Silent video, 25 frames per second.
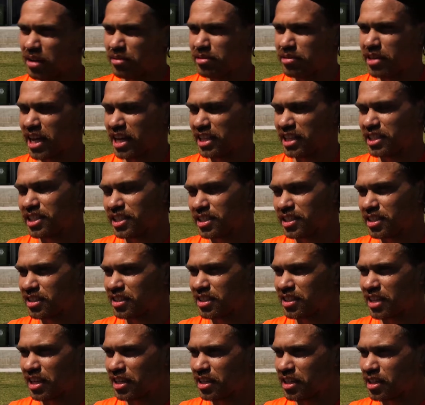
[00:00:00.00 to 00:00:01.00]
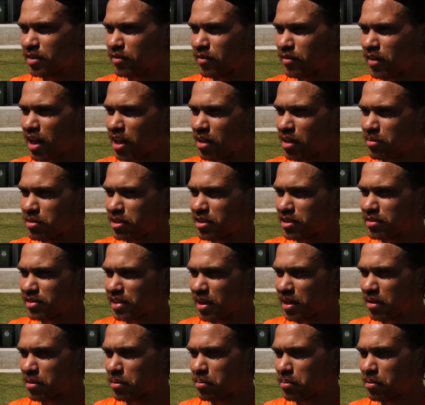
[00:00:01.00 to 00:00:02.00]
yeah, just to see the development of
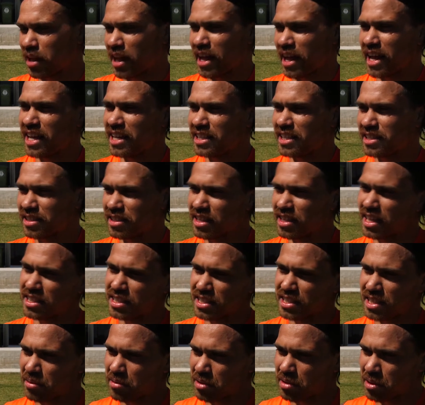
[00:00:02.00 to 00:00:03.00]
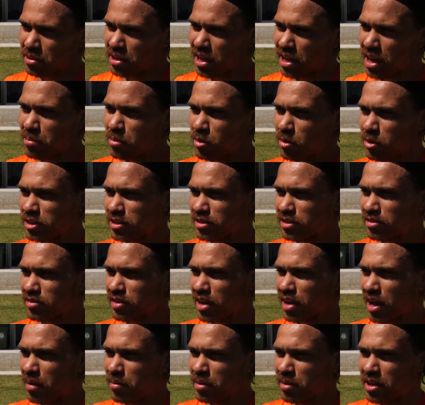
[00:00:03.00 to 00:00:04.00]
some of the players, and then some of the young boys who have
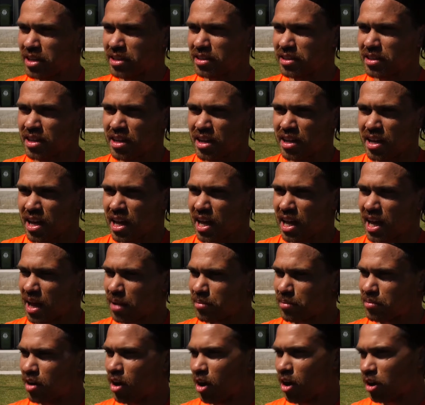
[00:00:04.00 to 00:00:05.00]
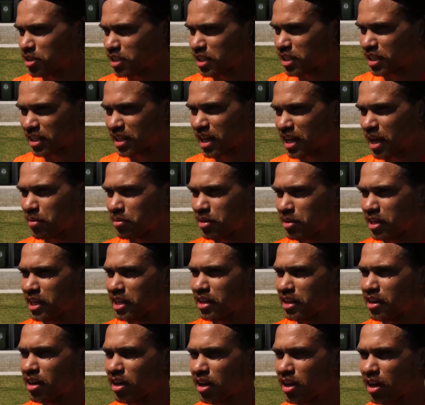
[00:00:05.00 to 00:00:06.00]
come in, Oscar coming
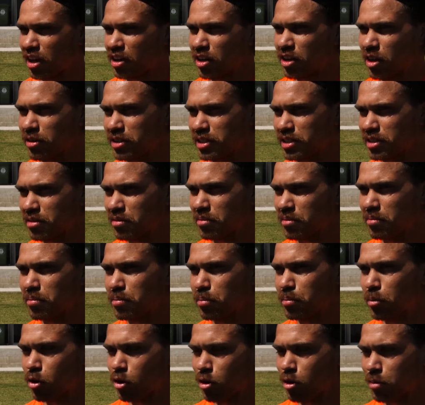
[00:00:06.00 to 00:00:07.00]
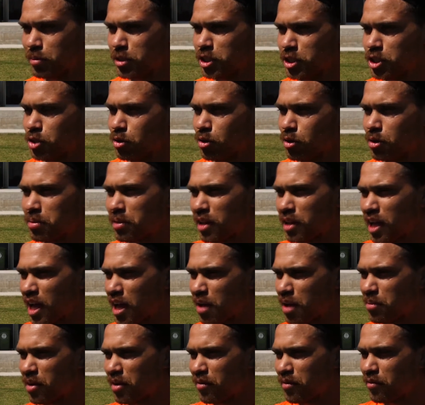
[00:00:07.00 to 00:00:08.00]
in, I know he's a more mature
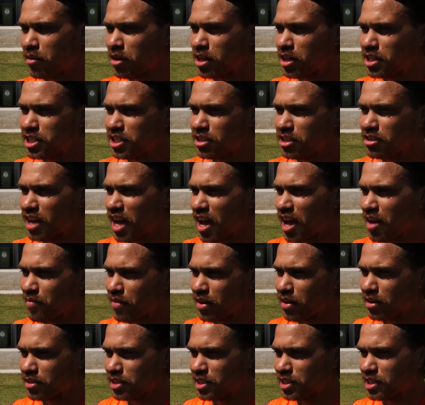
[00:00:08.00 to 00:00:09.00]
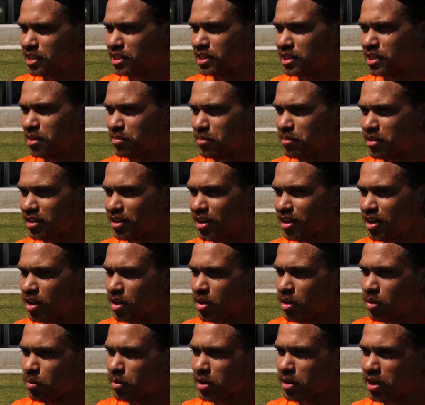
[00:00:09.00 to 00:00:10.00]
player, but first year in AFL system and
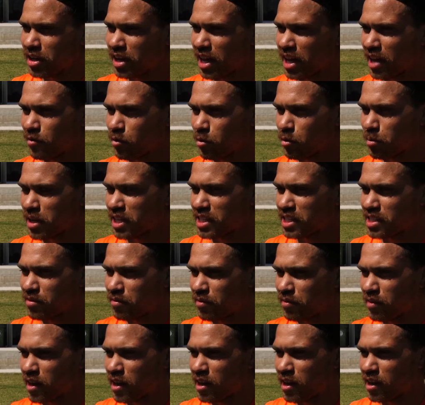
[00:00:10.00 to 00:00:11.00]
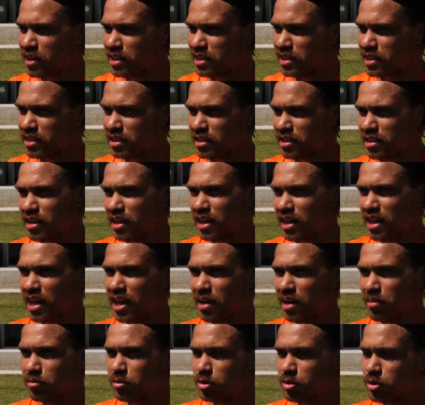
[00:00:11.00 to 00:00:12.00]
winning NEAFL Best and Fairest, and
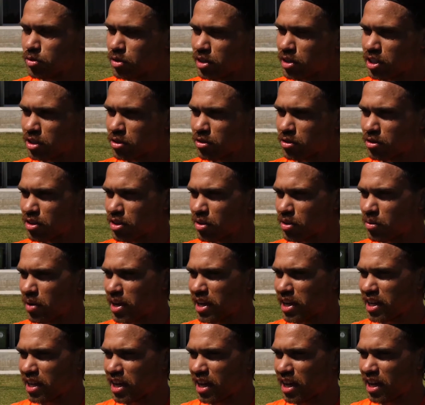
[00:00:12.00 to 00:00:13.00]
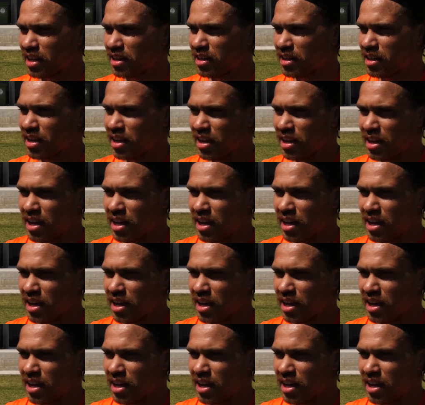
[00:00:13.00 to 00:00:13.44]
was really good on the weekend.